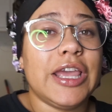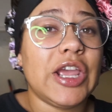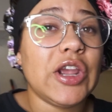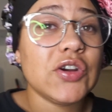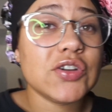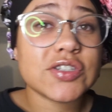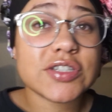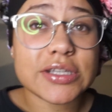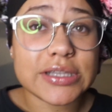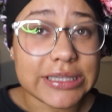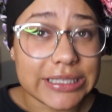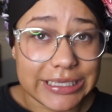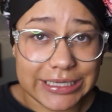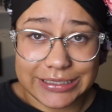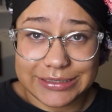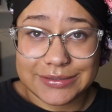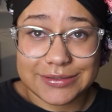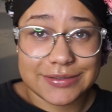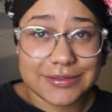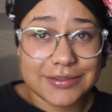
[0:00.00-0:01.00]
Here's a
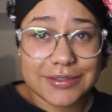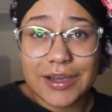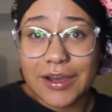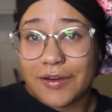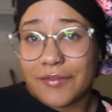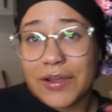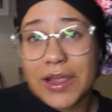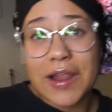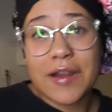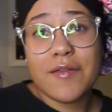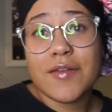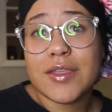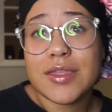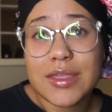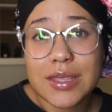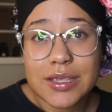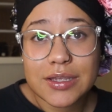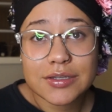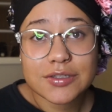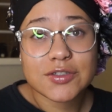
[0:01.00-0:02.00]
list of
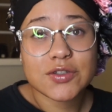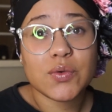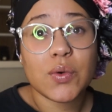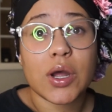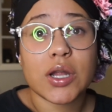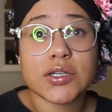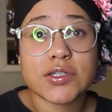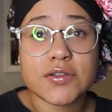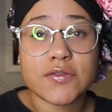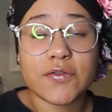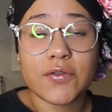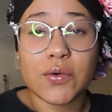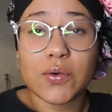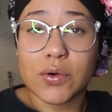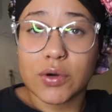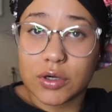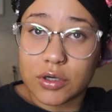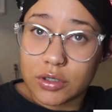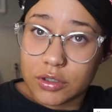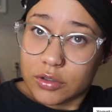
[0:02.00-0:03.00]
everything to watch
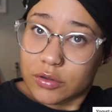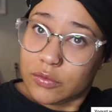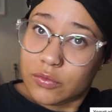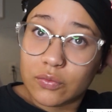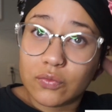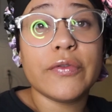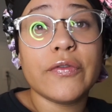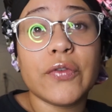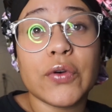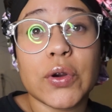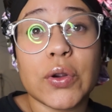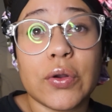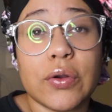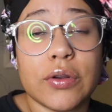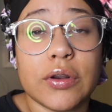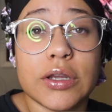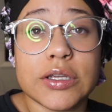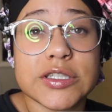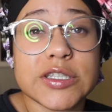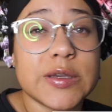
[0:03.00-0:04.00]
for before
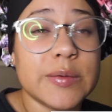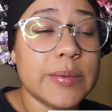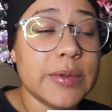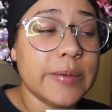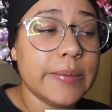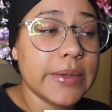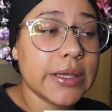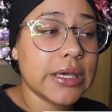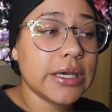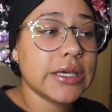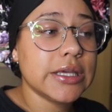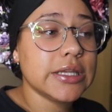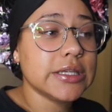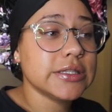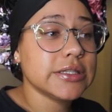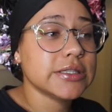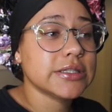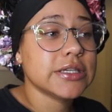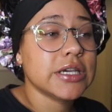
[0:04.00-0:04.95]
colonoscopy, because